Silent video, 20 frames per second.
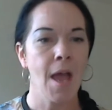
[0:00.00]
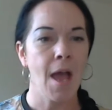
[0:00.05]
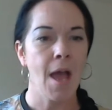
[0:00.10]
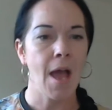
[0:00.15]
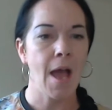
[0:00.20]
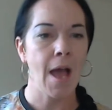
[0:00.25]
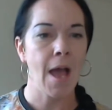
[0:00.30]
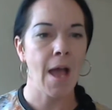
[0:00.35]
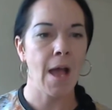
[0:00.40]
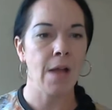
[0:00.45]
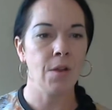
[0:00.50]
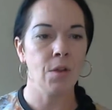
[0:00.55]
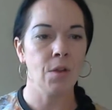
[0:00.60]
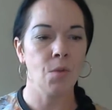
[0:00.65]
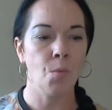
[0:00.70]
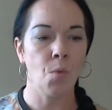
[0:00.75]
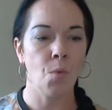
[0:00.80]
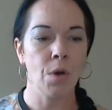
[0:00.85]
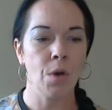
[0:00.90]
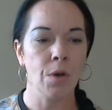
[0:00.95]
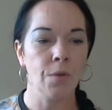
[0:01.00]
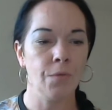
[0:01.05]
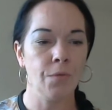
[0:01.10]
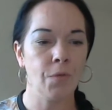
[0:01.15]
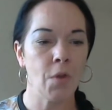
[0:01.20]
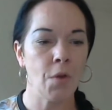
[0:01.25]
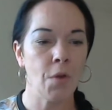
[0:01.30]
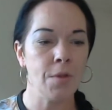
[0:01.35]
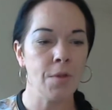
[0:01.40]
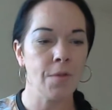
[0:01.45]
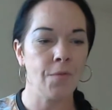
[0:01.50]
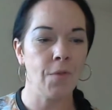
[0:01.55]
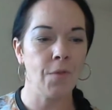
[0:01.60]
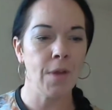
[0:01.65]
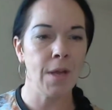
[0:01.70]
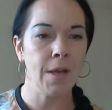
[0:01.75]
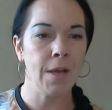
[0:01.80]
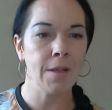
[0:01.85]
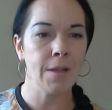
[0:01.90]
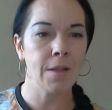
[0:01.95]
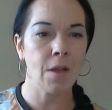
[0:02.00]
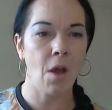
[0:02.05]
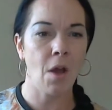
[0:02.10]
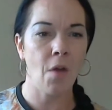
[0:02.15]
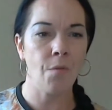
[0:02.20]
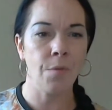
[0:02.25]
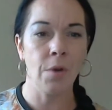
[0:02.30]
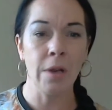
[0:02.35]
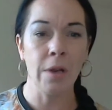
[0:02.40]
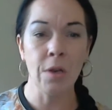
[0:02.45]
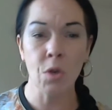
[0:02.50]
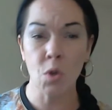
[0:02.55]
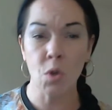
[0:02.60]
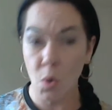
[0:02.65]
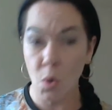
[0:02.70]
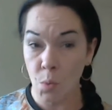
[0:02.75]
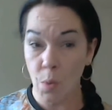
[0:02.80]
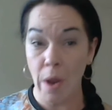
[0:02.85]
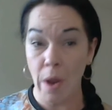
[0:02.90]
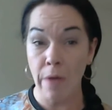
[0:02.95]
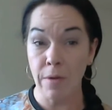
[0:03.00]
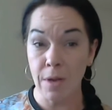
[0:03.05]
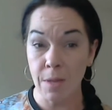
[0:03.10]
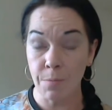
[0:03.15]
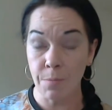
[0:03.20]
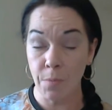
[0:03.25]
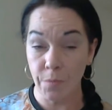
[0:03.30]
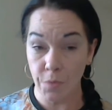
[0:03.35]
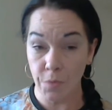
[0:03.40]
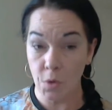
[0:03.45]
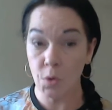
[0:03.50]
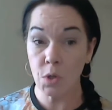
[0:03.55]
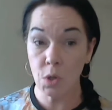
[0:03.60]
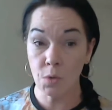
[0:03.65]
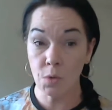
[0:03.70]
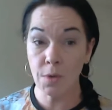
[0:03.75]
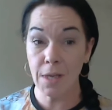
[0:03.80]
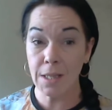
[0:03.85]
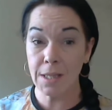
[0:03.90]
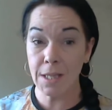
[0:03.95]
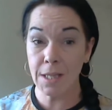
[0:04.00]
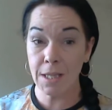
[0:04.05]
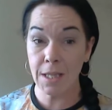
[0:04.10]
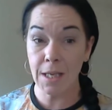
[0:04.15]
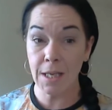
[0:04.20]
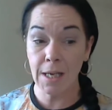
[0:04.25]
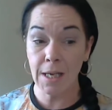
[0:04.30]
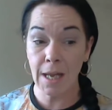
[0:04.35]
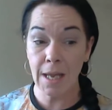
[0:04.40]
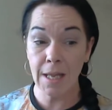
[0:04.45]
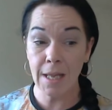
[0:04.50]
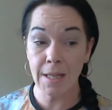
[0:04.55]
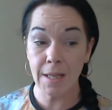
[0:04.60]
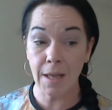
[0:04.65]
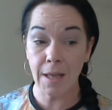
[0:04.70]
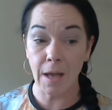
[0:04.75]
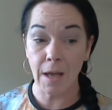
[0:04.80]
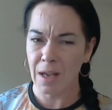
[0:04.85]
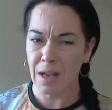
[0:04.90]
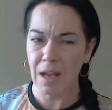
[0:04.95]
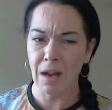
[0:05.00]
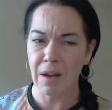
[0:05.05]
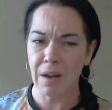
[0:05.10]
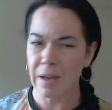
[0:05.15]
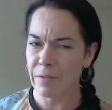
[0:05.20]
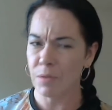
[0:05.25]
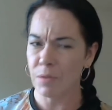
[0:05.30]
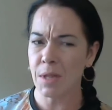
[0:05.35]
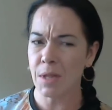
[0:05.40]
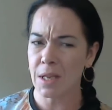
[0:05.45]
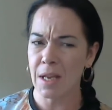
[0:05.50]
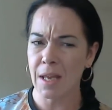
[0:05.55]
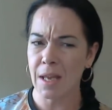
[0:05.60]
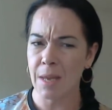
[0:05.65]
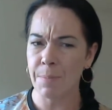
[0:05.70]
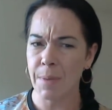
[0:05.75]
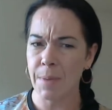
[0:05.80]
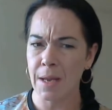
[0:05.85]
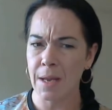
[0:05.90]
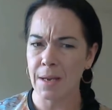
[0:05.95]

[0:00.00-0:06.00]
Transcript: and one of those things that I've enjoyed wearing this month, you'll get to see later. Okay, I'll give you a sneaky peek